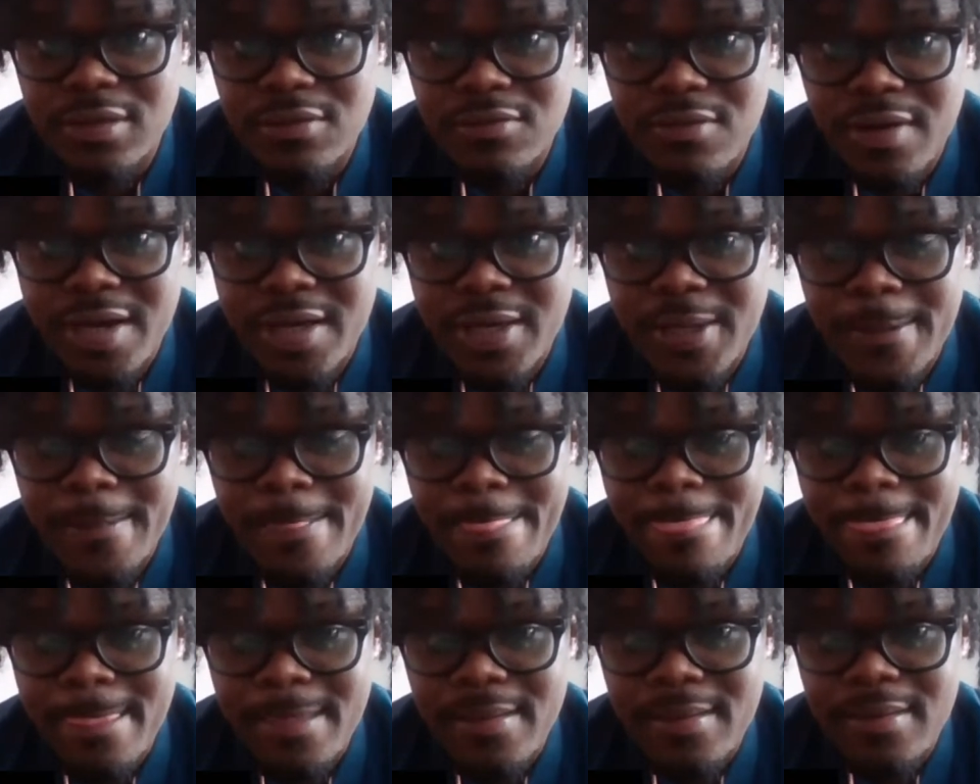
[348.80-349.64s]
right?
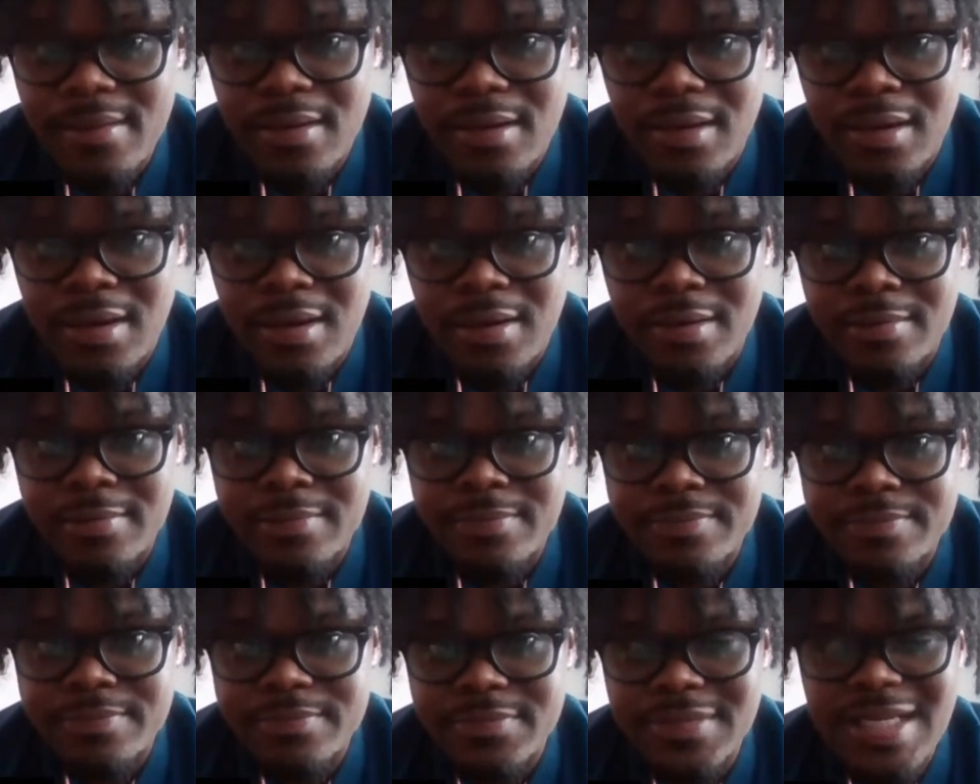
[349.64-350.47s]

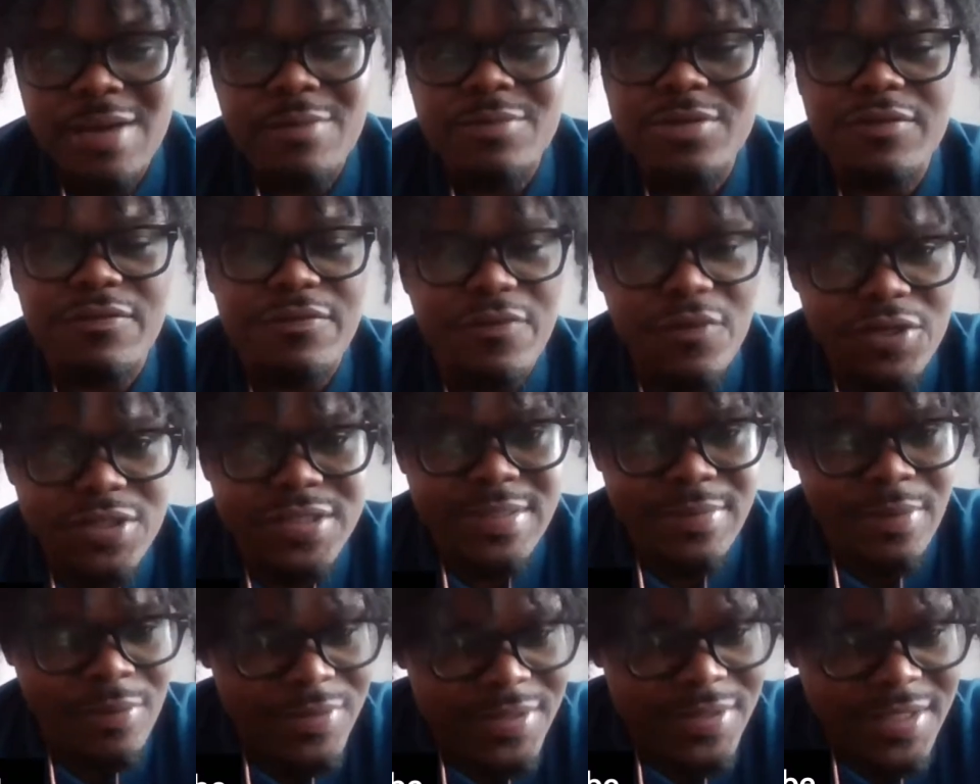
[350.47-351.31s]
Not with the first
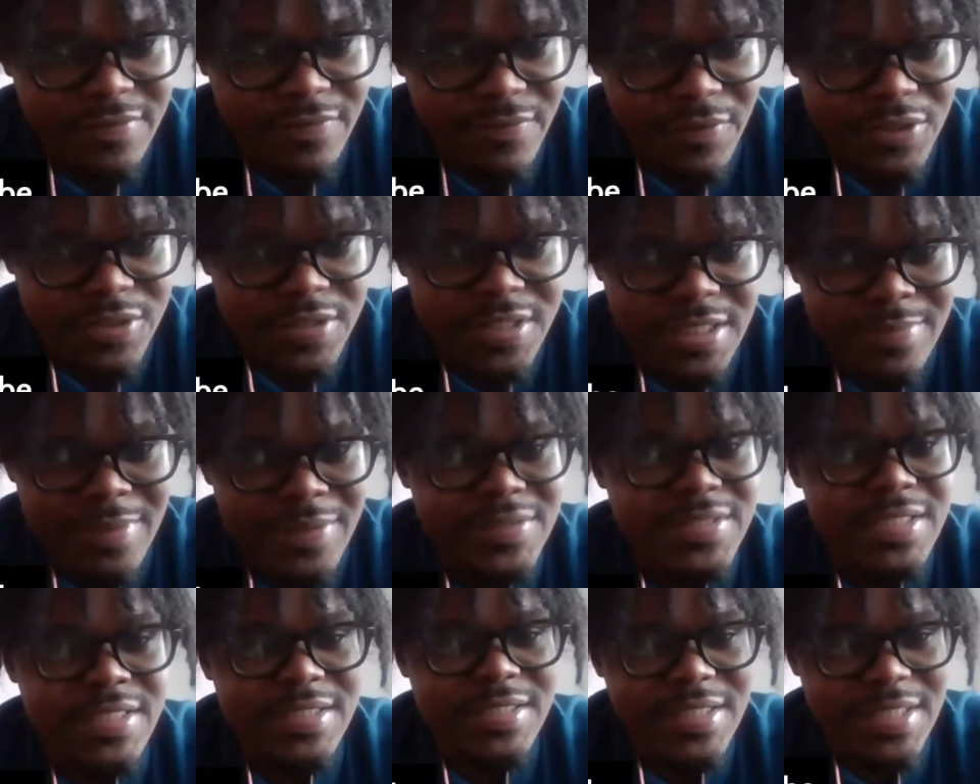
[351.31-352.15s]
team. I wouldn't say the first team. I'll
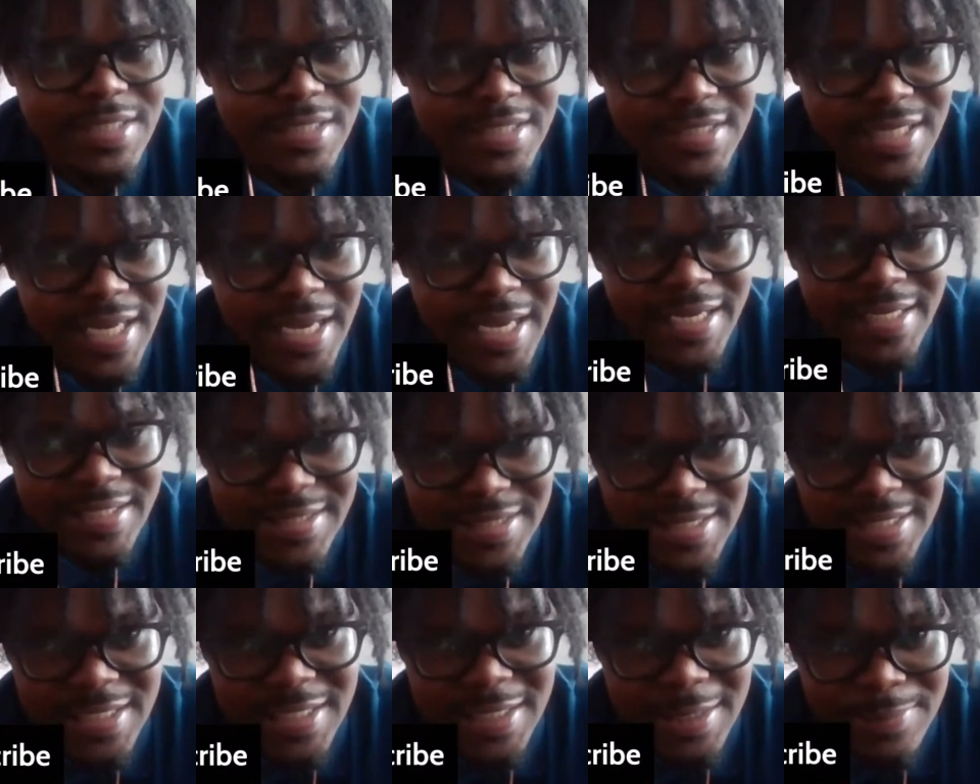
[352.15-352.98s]
say the second
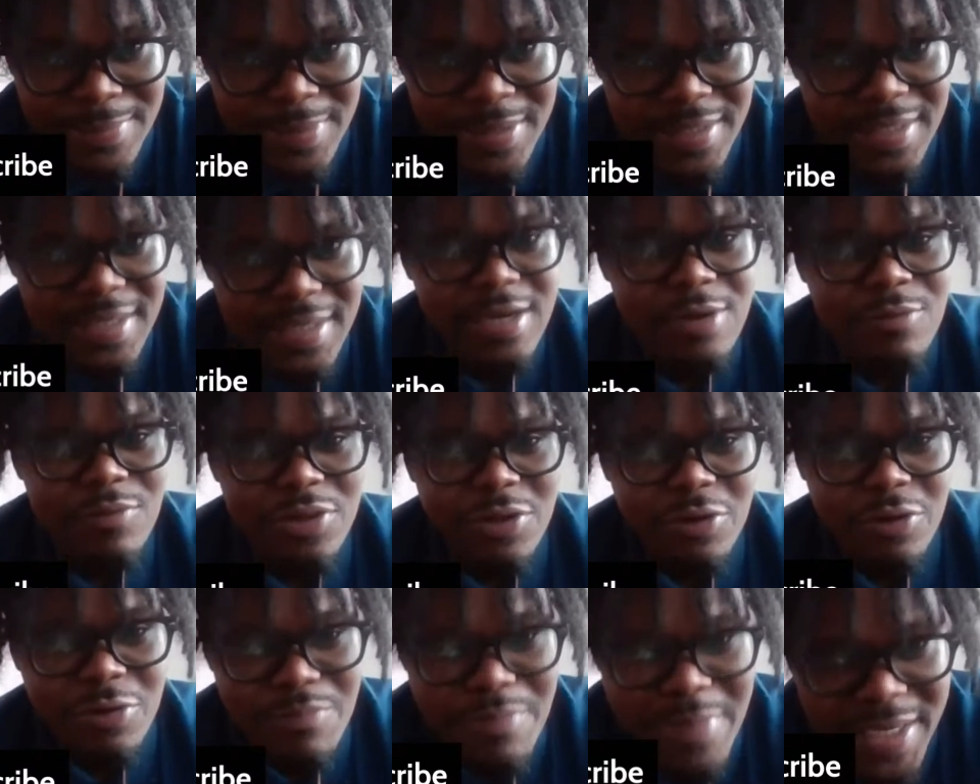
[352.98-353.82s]
team when
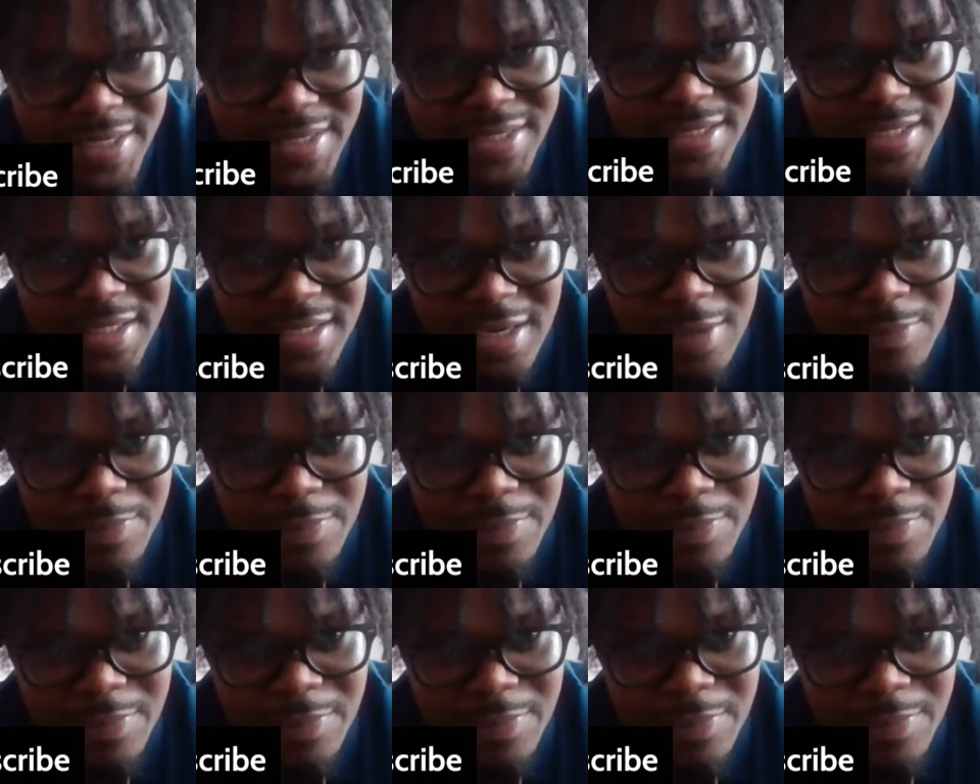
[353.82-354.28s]
they were mixing it